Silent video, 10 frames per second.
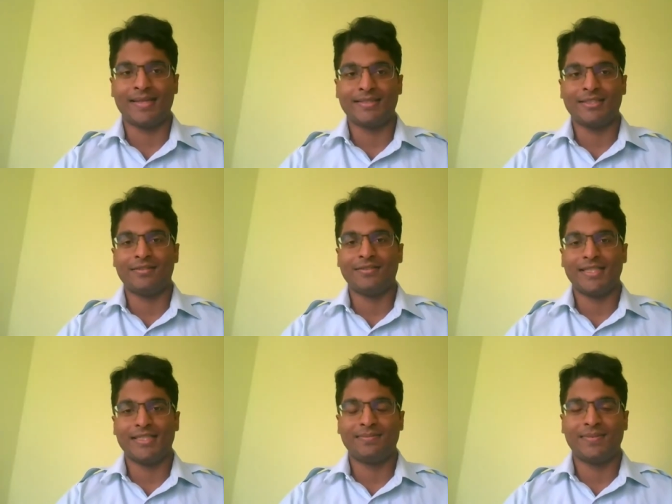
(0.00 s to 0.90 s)
like
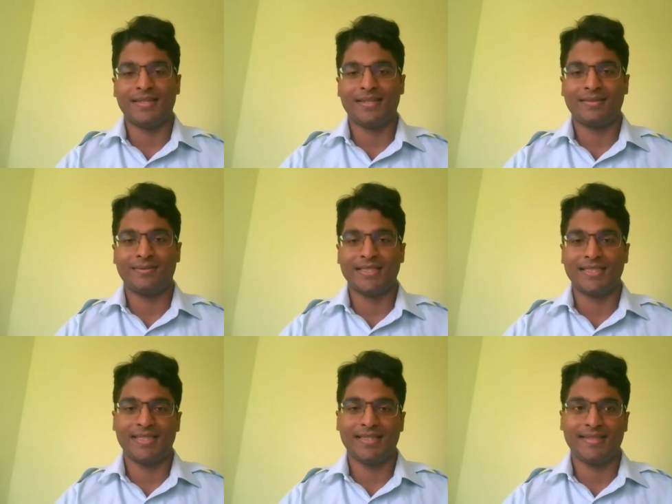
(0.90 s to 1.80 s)
generally speaking, we
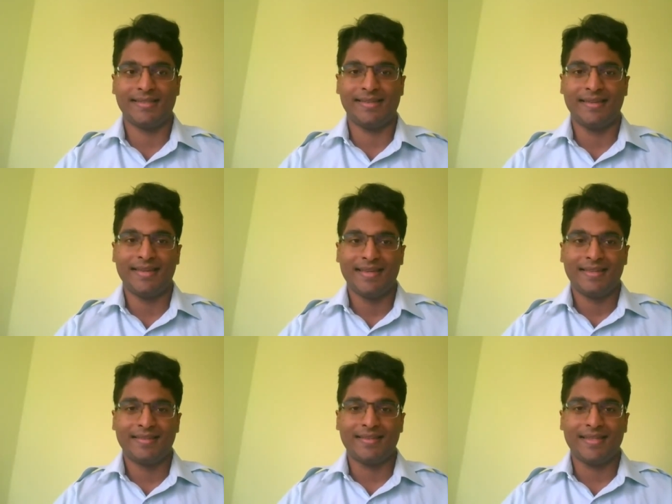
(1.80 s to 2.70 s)
see
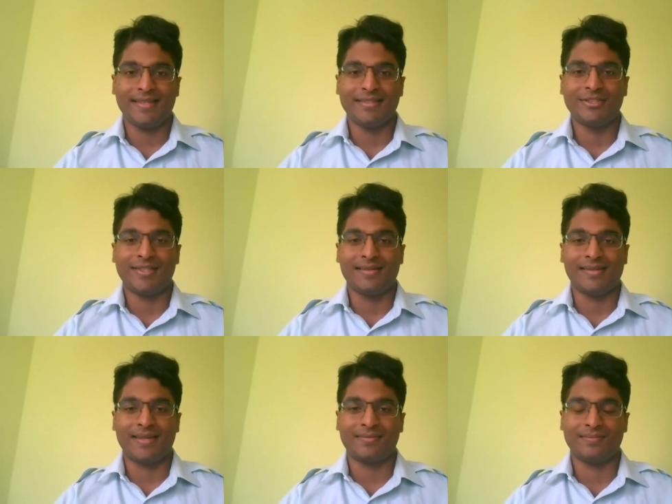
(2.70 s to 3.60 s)
the gen-
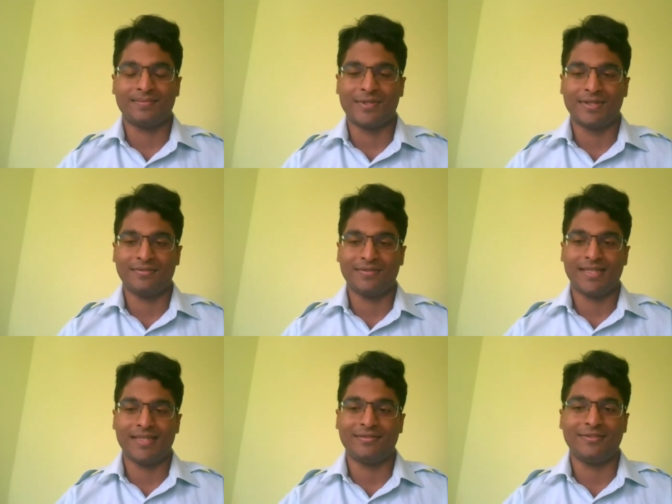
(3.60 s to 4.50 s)
like more of
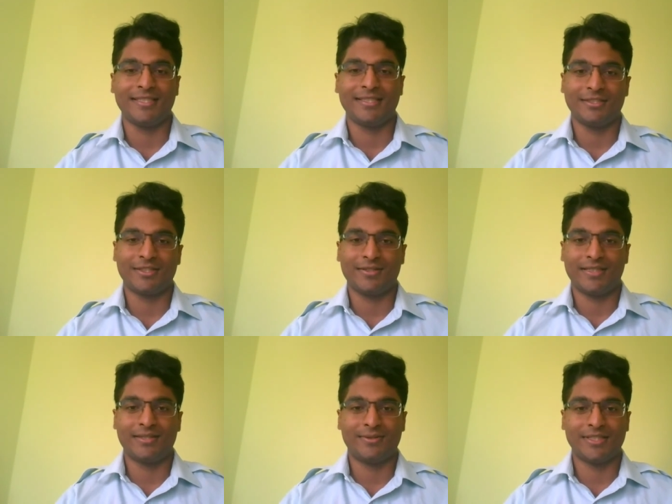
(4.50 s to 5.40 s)
the research
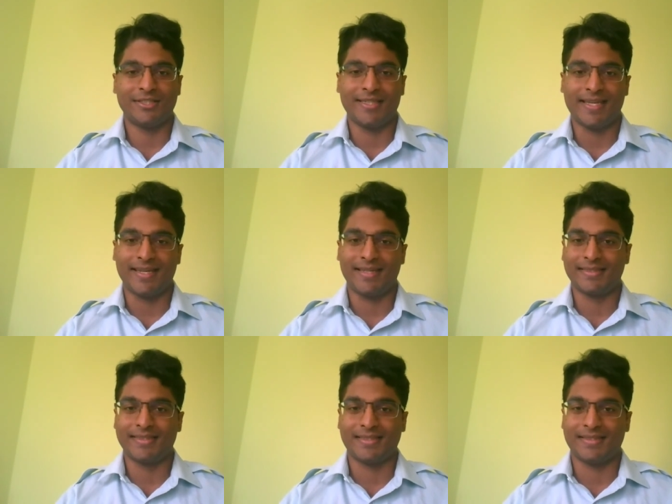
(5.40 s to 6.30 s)
going toward
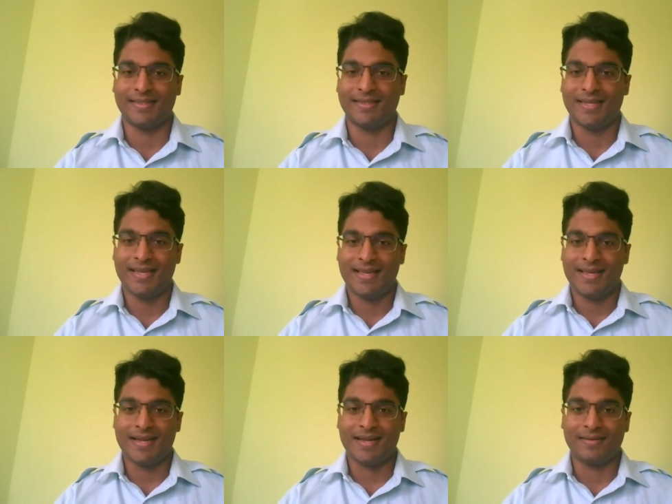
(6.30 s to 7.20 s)
genetics and
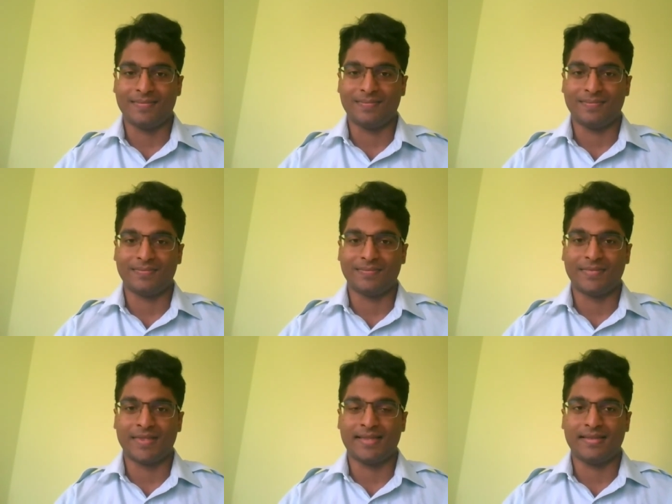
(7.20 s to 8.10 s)
um,
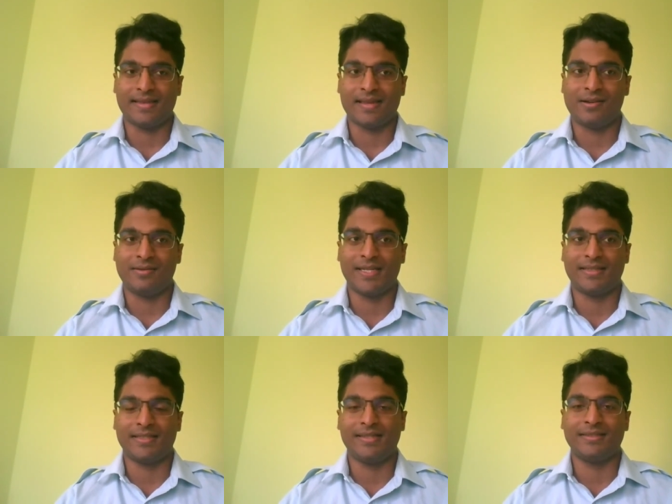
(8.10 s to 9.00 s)

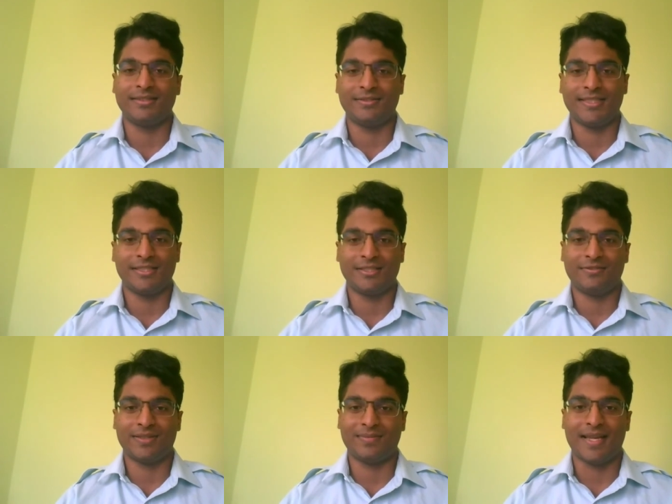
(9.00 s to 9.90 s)
helping to use research
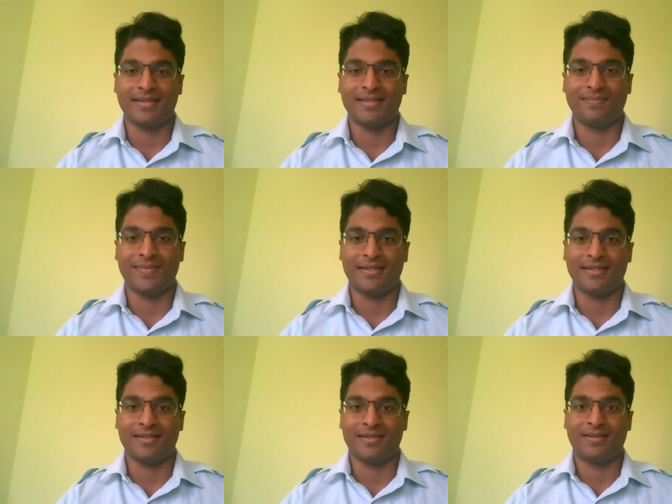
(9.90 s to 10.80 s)
from that to
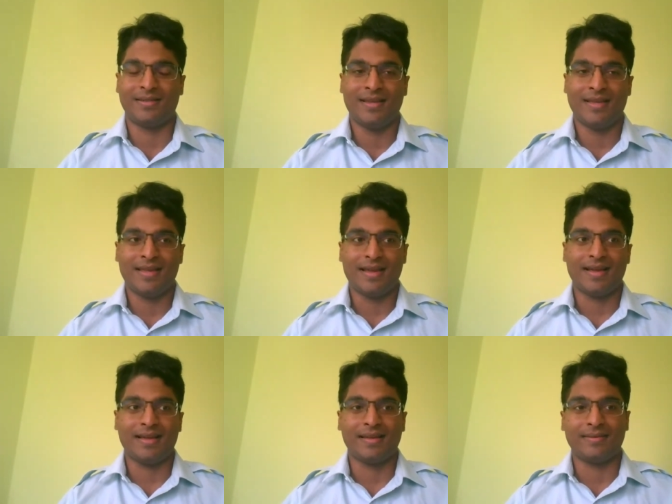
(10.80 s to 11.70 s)
better
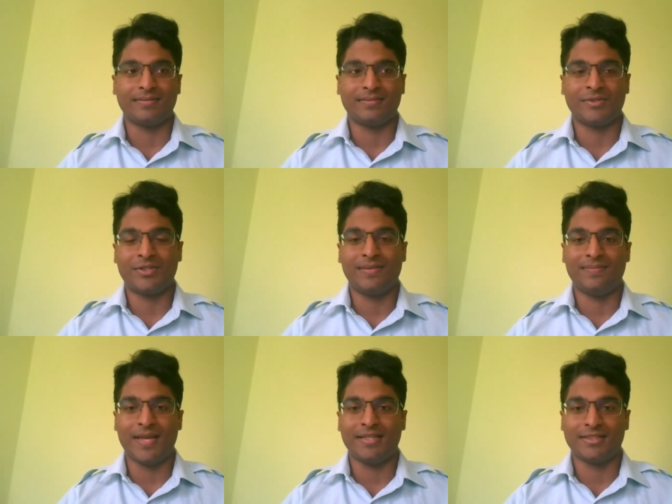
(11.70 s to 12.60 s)
uh, treat
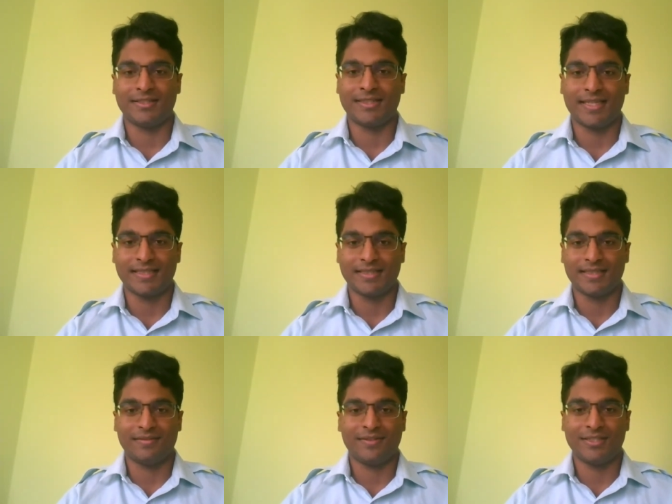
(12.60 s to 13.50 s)
patients, I guess, in
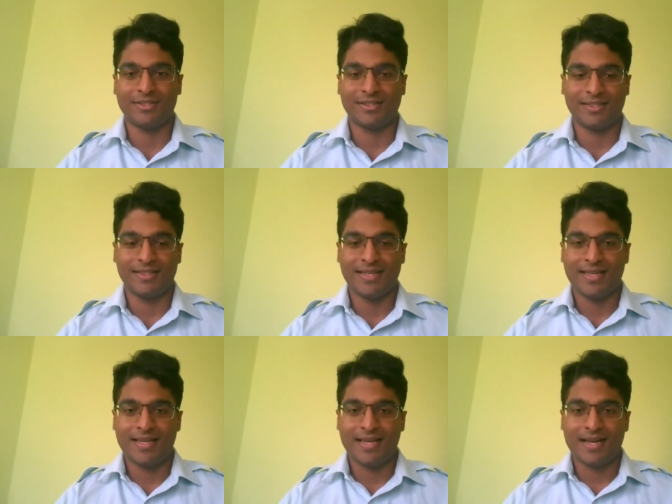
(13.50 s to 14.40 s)
the future.
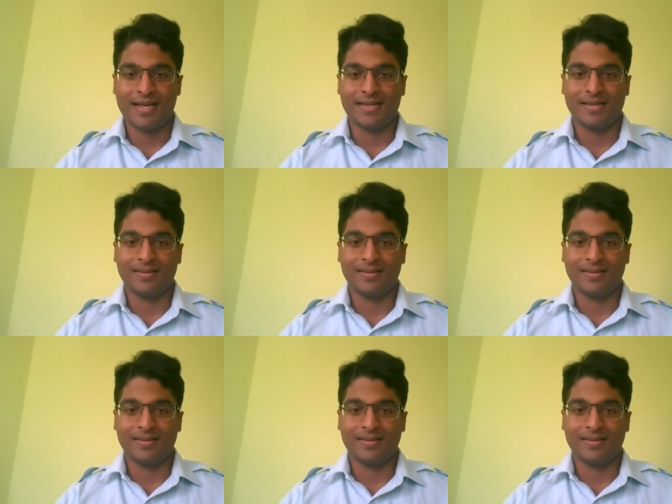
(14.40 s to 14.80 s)
Uh,